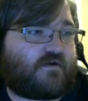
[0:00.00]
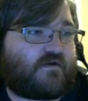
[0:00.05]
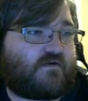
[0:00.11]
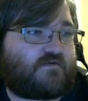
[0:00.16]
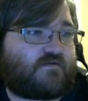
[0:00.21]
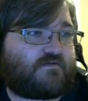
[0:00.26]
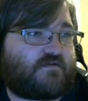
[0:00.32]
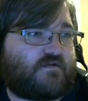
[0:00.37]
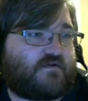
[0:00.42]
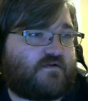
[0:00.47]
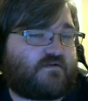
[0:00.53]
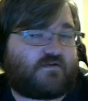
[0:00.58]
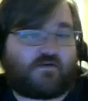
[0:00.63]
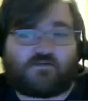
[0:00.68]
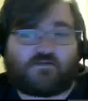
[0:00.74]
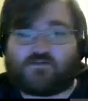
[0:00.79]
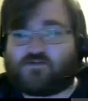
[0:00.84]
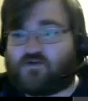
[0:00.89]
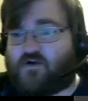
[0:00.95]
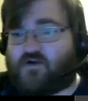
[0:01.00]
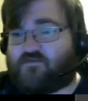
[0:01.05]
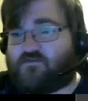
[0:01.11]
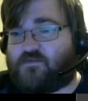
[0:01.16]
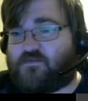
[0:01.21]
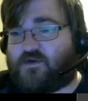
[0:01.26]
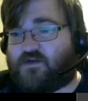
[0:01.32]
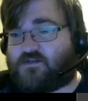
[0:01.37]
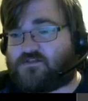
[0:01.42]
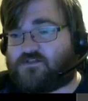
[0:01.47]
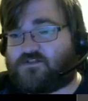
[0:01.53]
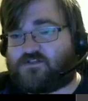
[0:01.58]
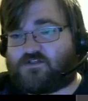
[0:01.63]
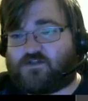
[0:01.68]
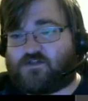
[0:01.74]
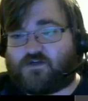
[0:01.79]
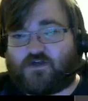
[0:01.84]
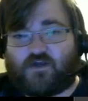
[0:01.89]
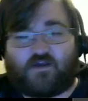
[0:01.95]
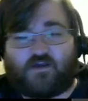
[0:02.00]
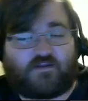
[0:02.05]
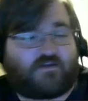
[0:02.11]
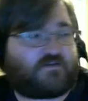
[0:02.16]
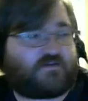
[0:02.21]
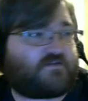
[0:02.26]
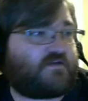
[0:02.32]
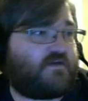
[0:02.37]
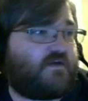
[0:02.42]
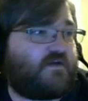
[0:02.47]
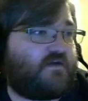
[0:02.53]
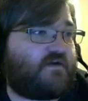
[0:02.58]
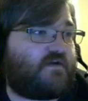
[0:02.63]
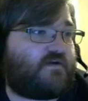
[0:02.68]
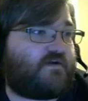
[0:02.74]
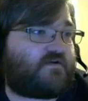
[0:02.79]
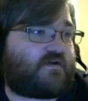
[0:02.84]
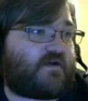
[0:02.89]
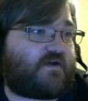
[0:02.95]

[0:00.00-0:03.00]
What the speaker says: It's driving me nuts just looking at this. Okay.